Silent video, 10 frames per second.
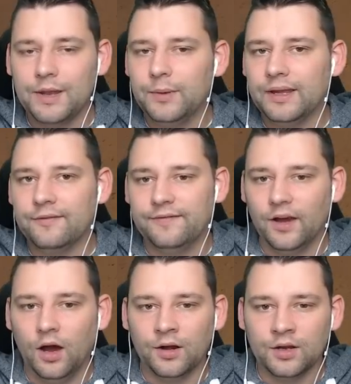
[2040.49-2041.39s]
many we can fit
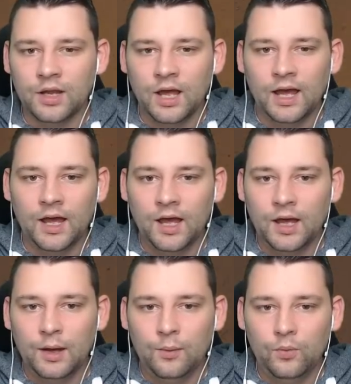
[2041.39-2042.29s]
on.
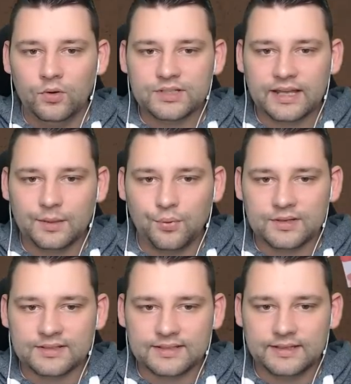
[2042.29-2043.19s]
Uh, we'll also get the
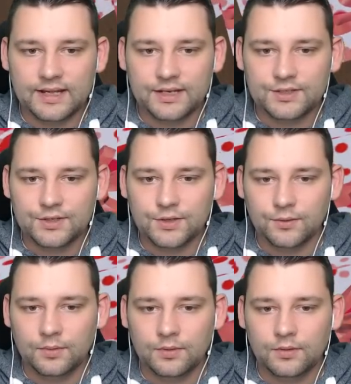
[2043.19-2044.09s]
presents in there too.